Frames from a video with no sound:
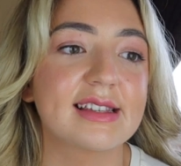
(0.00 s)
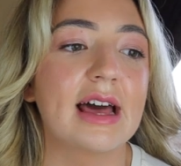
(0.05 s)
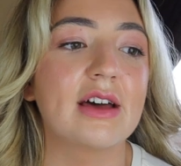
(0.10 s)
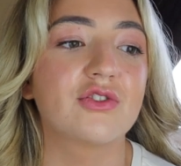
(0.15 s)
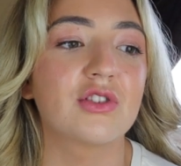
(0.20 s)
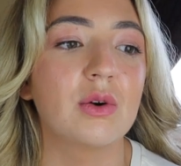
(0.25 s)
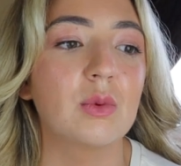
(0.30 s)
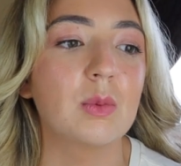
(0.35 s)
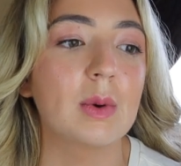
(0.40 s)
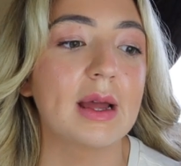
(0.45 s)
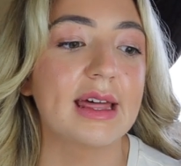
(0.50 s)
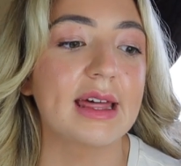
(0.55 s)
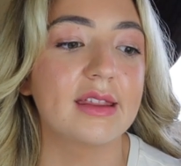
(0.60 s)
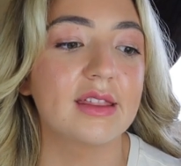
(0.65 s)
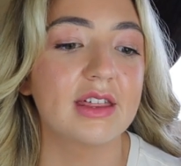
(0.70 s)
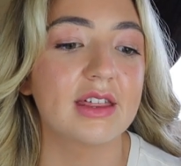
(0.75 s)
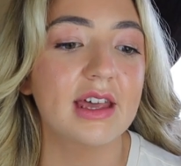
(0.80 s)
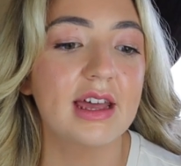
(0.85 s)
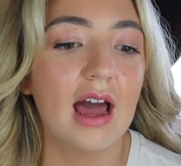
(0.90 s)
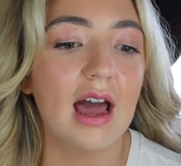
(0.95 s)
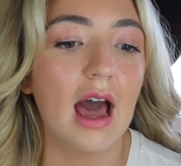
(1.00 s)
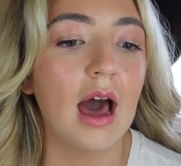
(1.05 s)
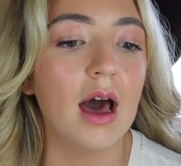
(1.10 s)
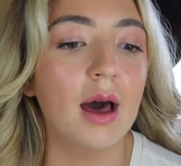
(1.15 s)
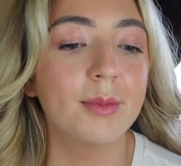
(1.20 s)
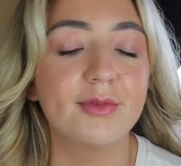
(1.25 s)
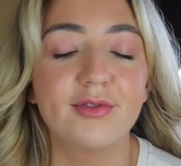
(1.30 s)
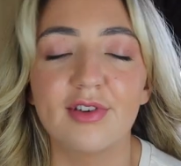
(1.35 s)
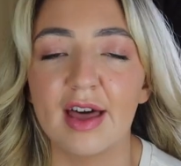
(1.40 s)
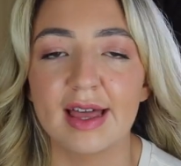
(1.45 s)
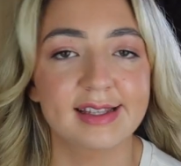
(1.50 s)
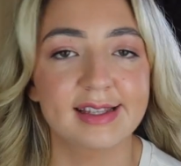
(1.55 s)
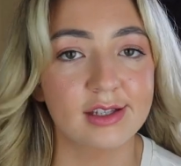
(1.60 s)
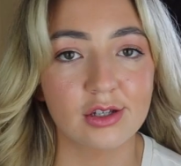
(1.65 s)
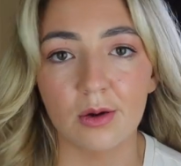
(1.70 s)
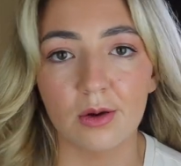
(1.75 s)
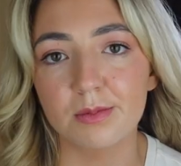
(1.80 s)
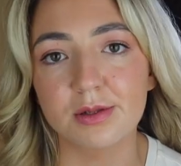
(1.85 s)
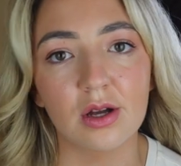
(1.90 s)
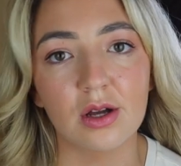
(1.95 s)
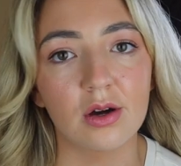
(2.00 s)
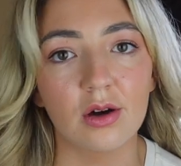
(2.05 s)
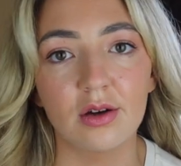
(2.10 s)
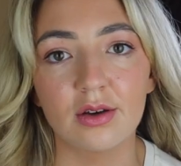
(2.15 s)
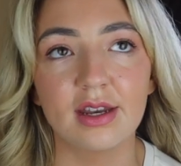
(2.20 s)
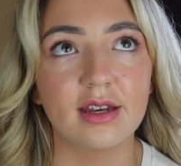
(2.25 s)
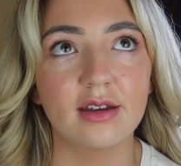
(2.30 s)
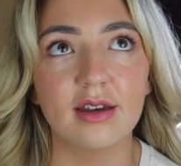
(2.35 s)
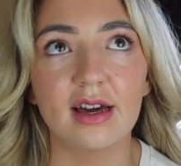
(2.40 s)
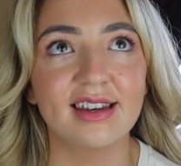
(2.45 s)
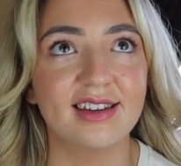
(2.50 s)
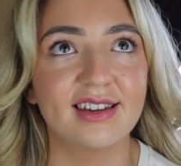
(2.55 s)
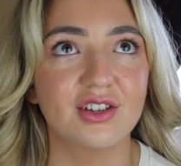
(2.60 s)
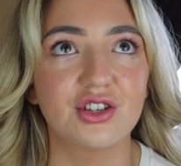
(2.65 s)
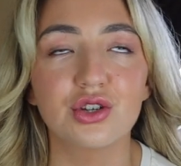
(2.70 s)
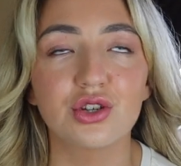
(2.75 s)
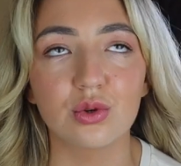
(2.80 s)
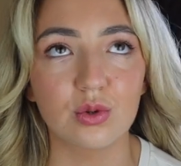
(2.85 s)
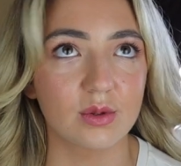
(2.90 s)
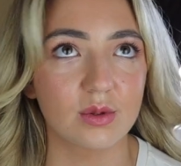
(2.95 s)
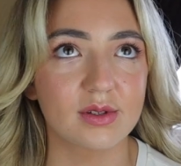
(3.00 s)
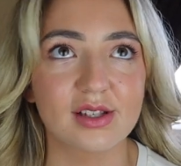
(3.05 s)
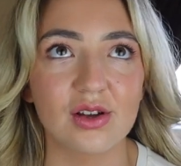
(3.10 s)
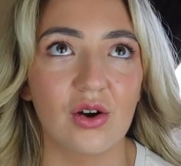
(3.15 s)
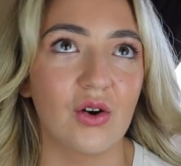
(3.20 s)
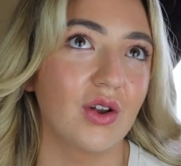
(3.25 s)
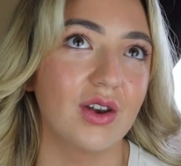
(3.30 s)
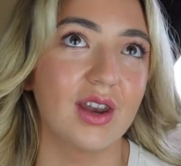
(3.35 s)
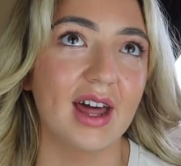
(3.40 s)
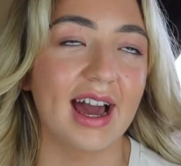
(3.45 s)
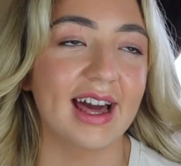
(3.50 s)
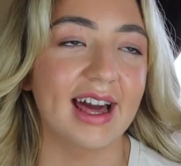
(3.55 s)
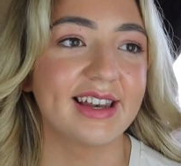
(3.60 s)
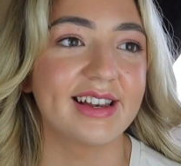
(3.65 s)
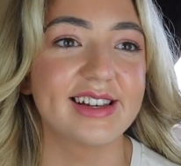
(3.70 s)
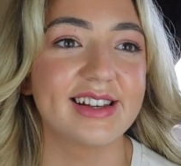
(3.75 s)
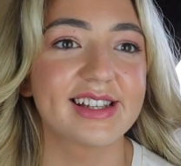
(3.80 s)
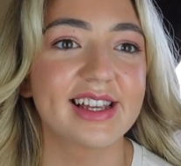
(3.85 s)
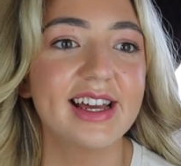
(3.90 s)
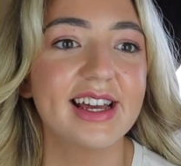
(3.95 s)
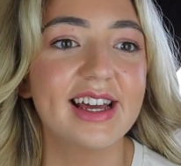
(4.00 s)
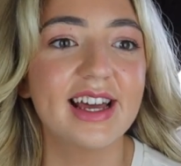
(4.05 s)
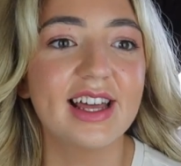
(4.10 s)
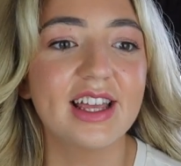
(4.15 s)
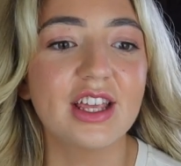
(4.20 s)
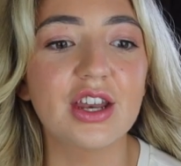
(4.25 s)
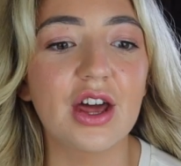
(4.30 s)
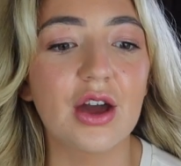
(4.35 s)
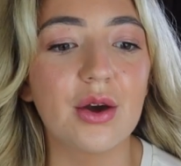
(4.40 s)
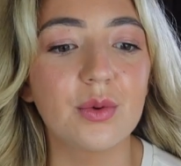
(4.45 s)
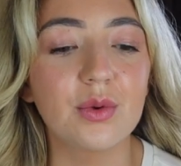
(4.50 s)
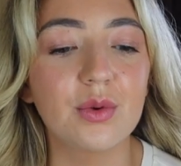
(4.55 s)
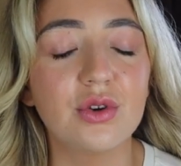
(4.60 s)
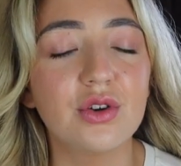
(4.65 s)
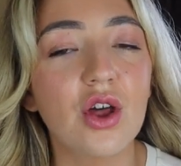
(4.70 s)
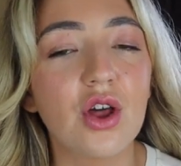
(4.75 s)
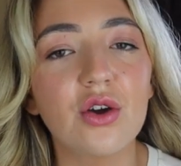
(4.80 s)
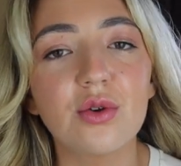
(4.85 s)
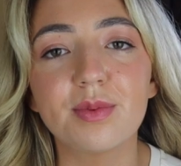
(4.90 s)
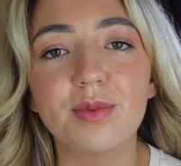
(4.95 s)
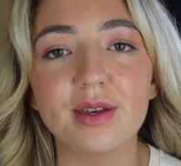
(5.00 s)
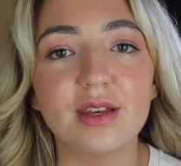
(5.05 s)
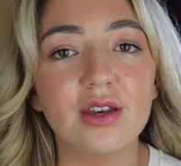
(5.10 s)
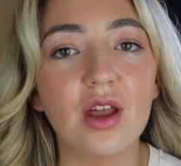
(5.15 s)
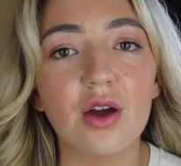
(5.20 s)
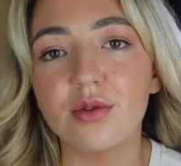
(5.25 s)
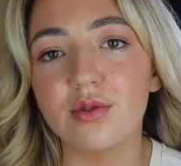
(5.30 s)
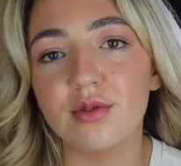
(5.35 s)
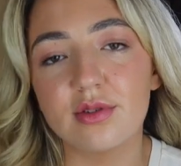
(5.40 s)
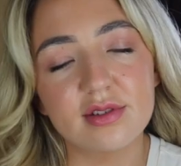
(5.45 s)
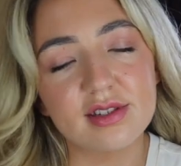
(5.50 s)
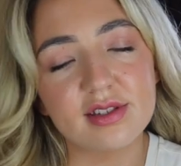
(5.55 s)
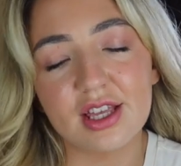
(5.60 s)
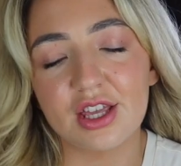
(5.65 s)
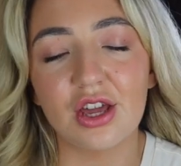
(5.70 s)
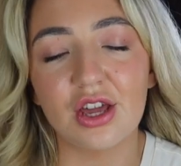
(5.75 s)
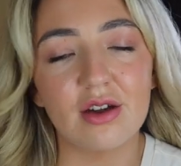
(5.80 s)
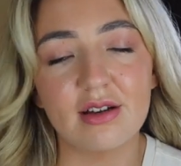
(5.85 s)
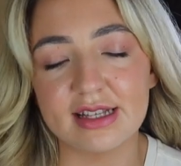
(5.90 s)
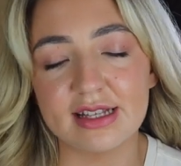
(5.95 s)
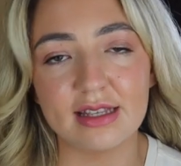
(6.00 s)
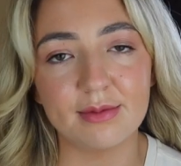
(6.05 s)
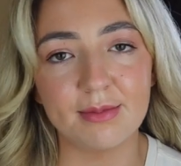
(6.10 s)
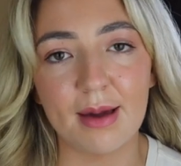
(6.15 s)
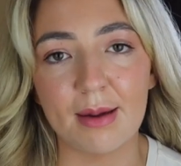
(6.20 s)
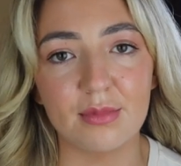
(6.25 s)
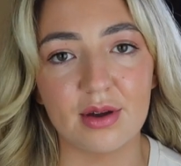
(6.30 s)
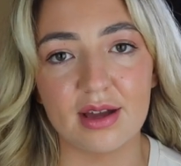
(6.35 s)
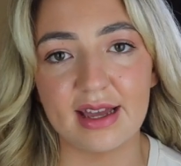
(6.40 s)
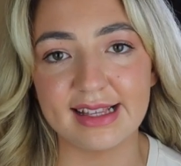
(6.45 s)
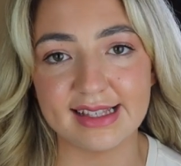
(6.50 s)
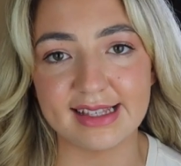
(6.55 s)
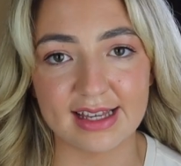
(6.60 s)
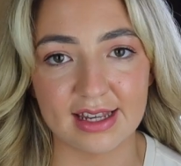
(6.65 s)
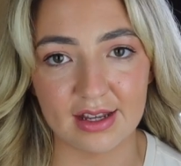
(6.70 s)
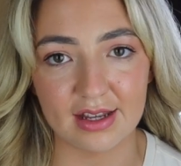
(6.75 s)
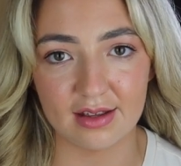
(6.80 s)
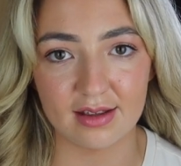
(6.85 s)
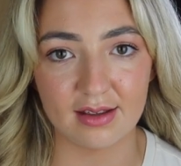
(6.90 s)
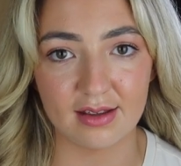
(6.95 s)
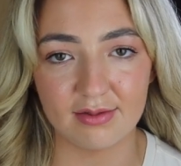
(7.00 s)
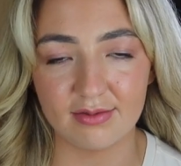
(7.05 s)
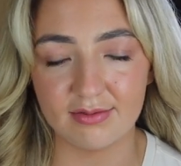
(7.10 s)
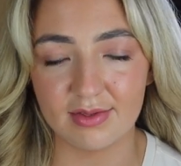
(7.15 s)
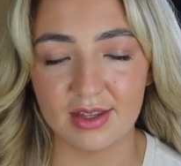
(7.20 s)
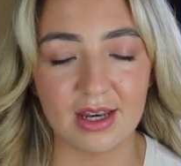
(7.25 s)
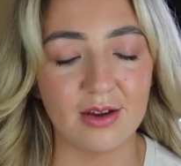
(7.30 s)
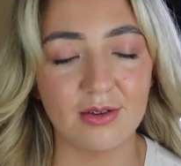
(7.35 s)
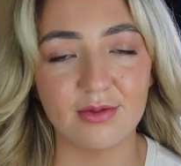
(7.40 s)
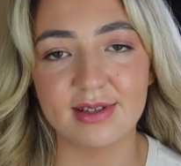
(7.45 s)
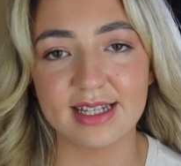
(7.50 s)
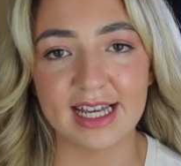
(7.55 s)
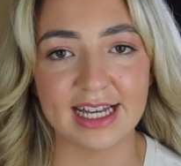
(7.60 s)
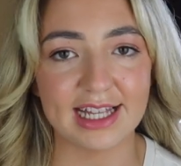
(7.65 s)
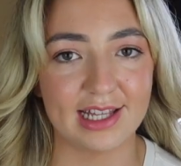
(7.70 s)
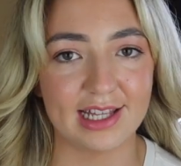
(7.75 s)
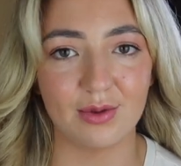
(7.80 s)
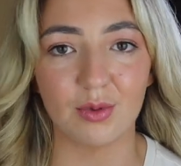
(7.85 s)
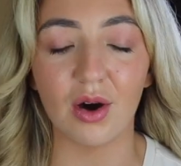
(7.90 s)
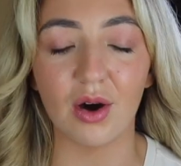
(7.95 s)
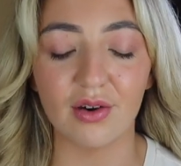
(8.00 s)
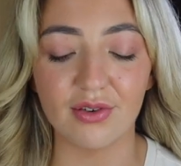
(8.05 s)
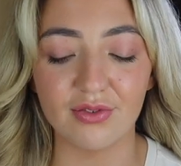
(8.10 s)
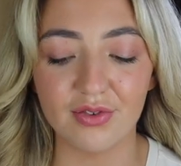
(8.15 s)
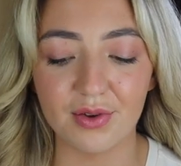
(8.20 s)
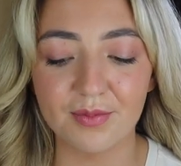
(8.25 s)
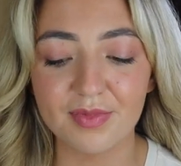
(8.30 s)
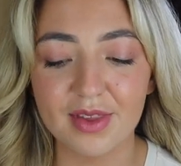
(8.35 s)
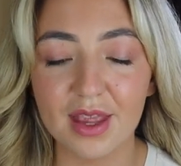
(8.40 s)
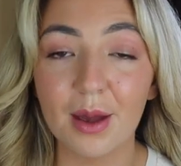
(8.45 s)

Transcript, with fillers: cetera, with um, vest tops on and, and shorts on, and, you know, no, no security member is gonna, you know, tell you off.